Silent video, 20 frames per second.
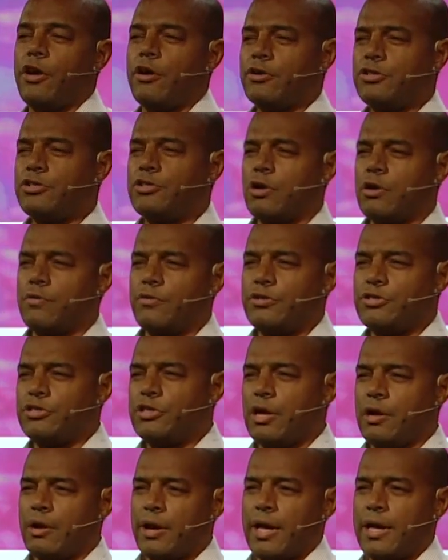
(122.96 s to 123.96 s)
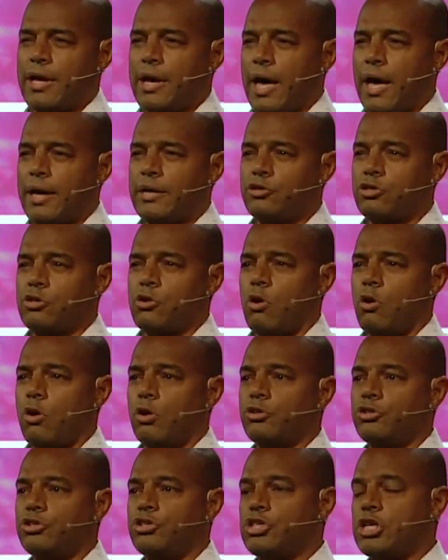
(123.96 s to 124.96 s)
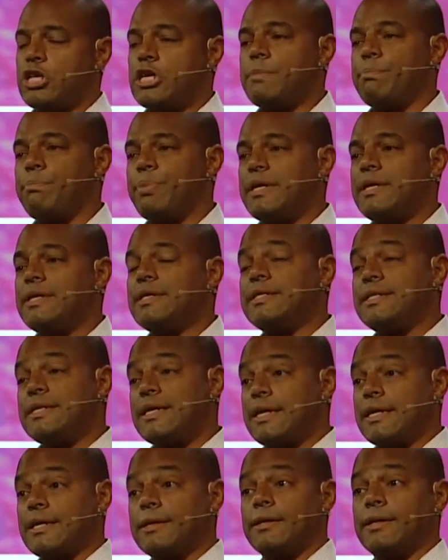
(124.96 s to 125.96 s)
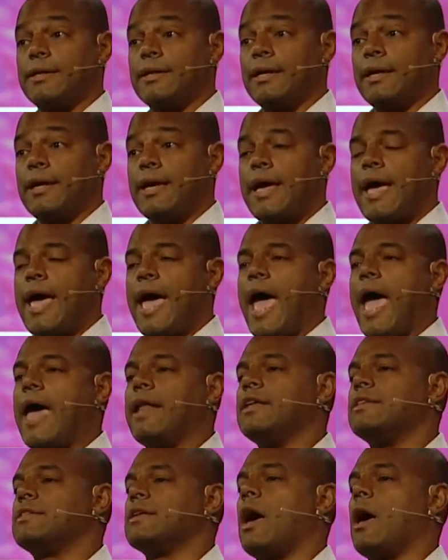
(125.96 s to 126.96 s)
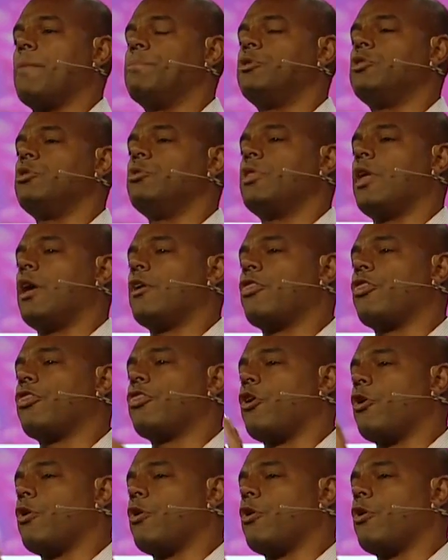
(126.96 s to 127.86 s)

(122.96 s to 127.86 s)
Their service, their AI is called GPT, and is up to their